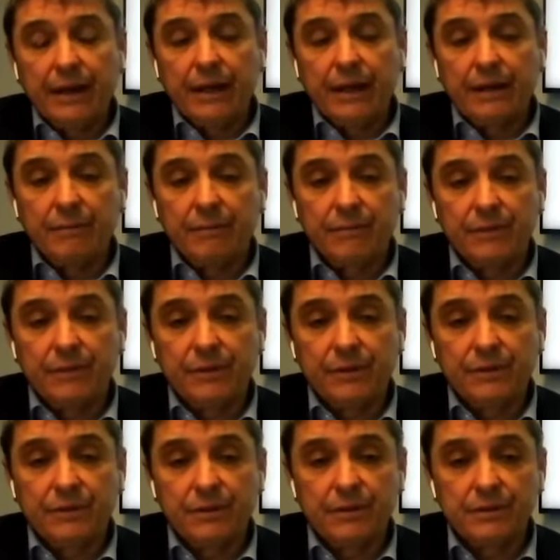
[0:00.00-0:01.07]

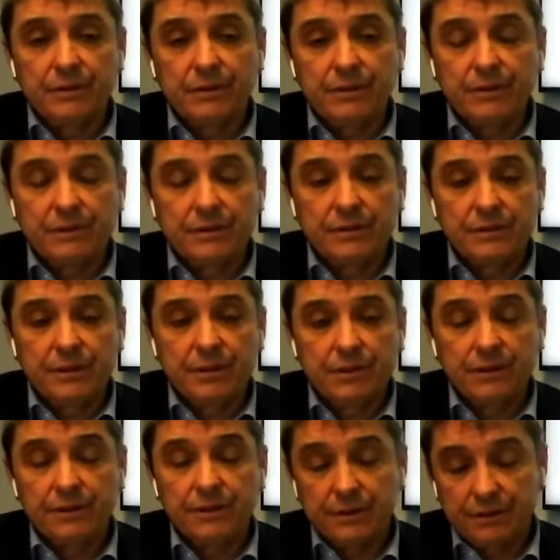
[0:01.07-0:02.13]
know,
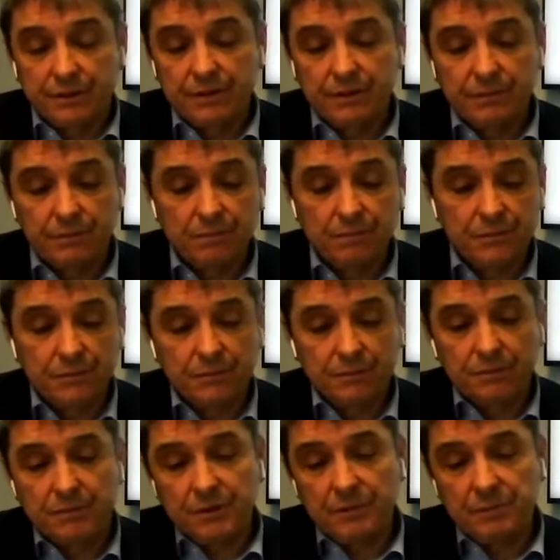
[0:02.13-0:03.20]
sorry to
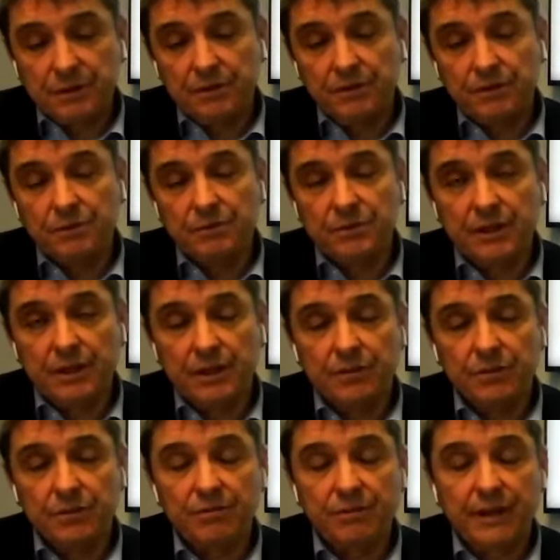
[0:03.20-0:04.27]
maybe use a
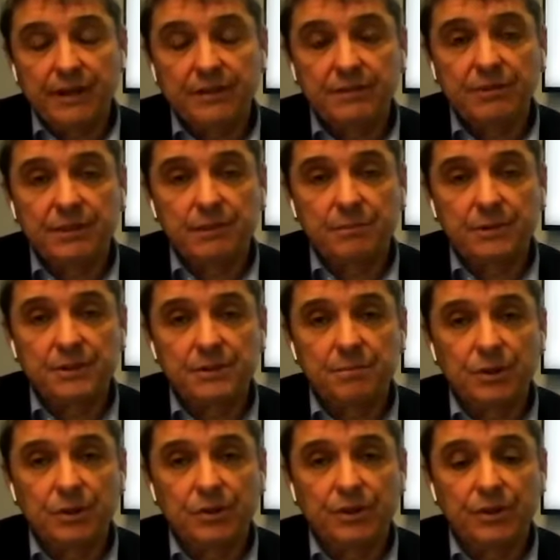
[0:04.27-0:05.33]
lot of reflective comments,
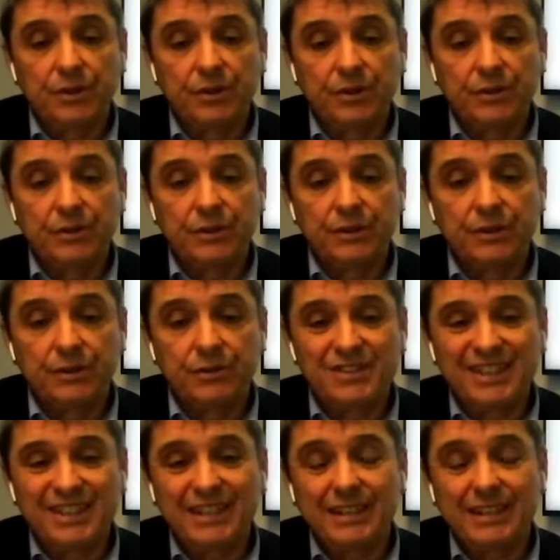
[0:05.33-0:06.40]
but, you know,
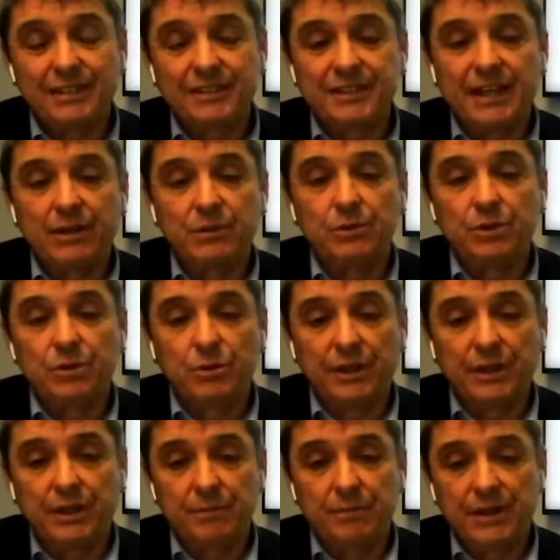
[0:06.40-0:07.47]
there's little doubt the
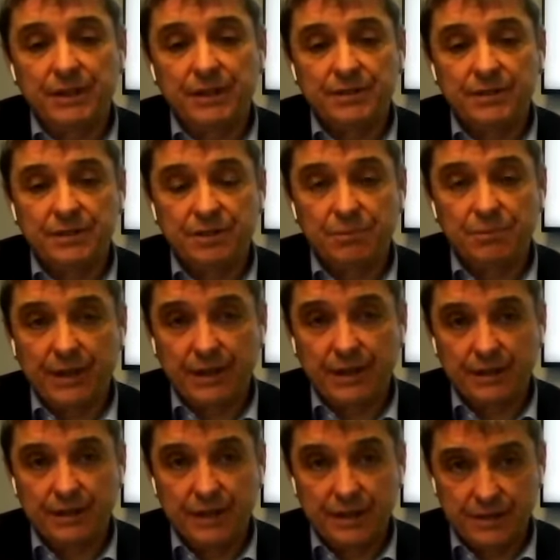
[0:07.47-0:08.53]
way ABS has come
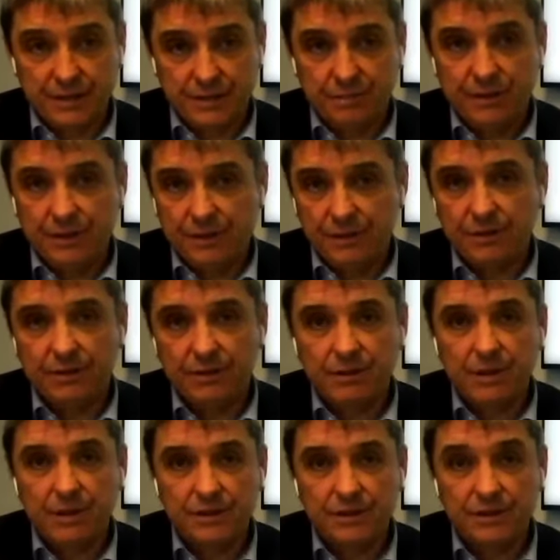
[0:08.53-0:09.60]
back has been
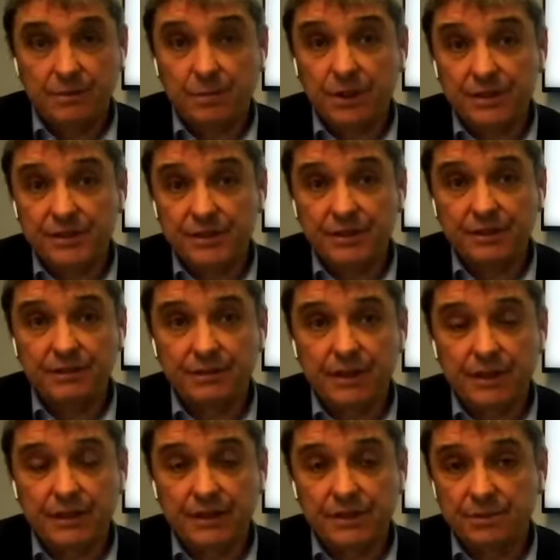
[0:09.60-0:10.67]
surprising.
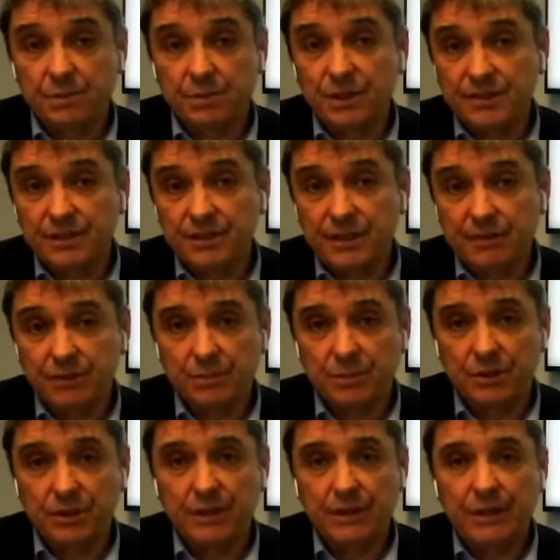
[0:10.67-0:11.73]
I think surprising to
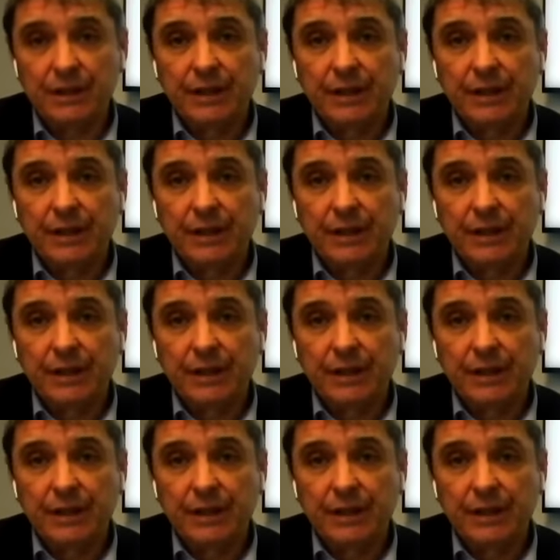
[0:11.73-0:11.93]
everybody.